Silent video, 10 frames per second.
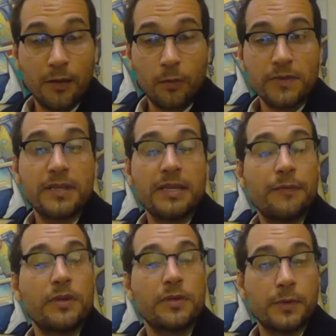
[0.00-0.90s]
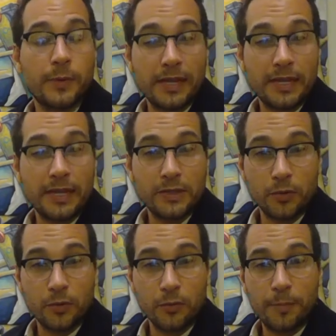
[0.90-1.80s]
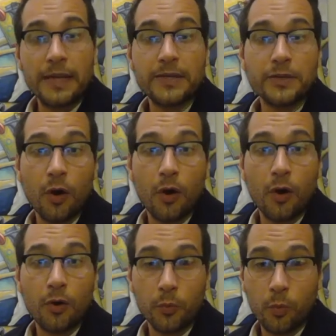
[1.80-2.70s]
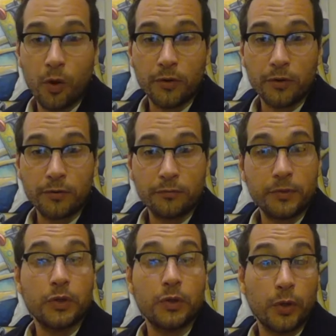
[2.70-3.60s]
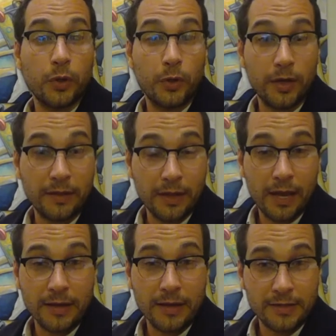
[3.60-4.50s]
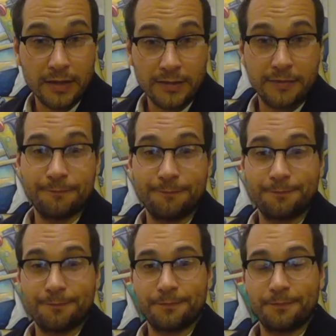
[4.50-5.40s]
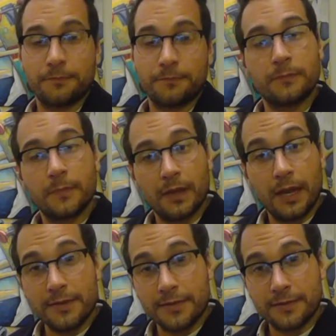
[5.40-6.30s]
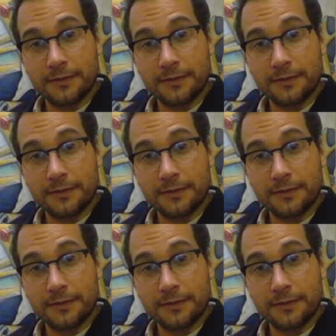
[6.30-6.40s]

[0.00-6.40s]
What's the difference between these two based on what you learned in the last lesson? Yes.